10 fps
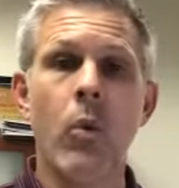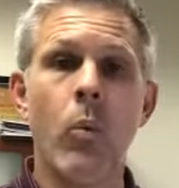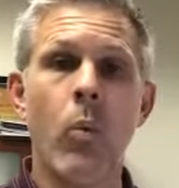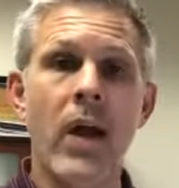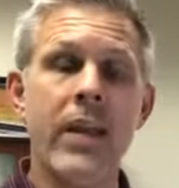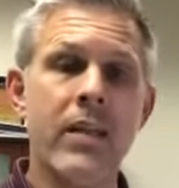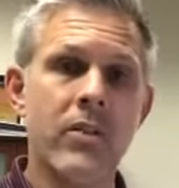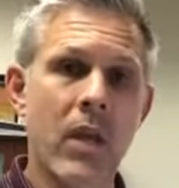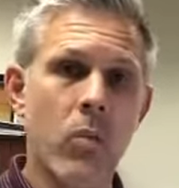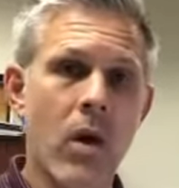One
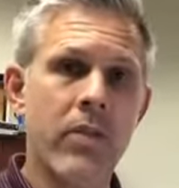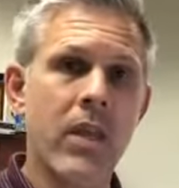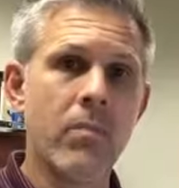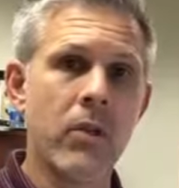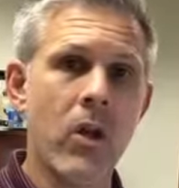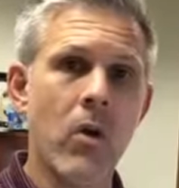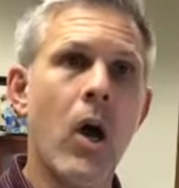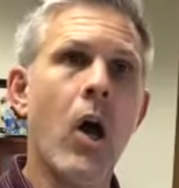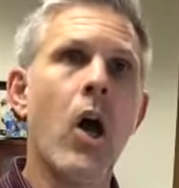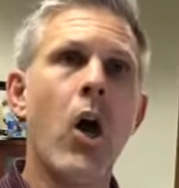is I want them to
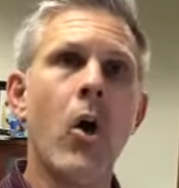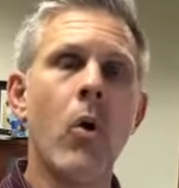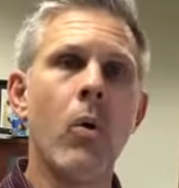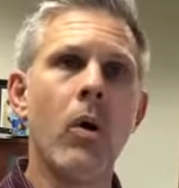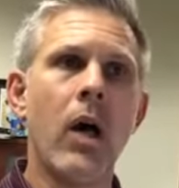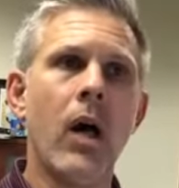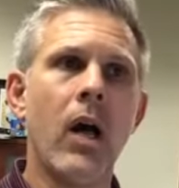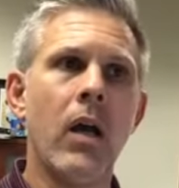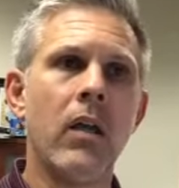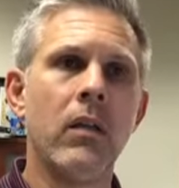go,
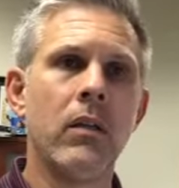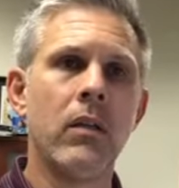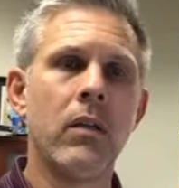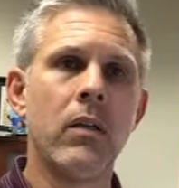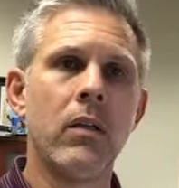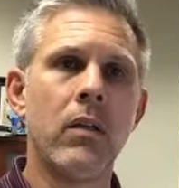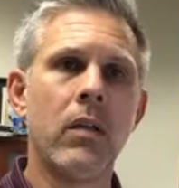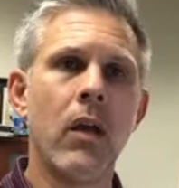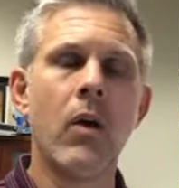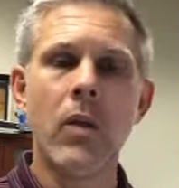oh,
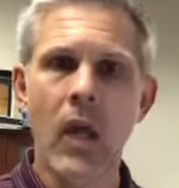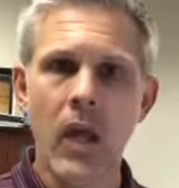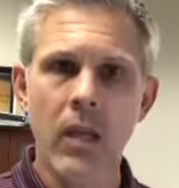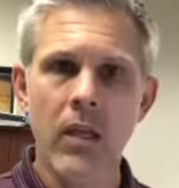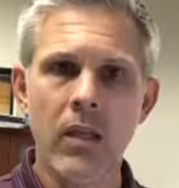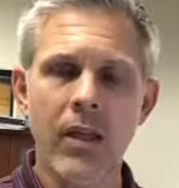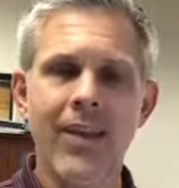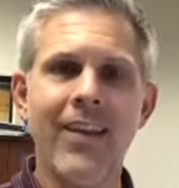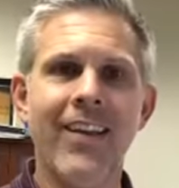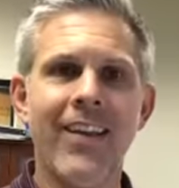okay.
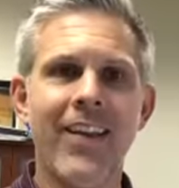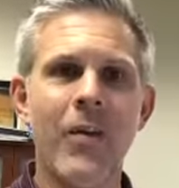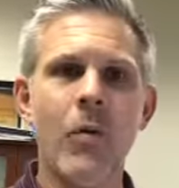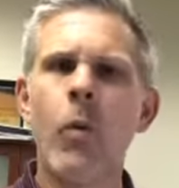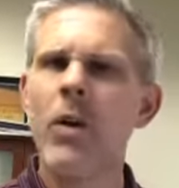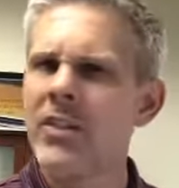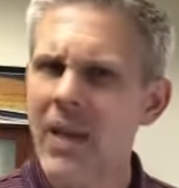Well, what does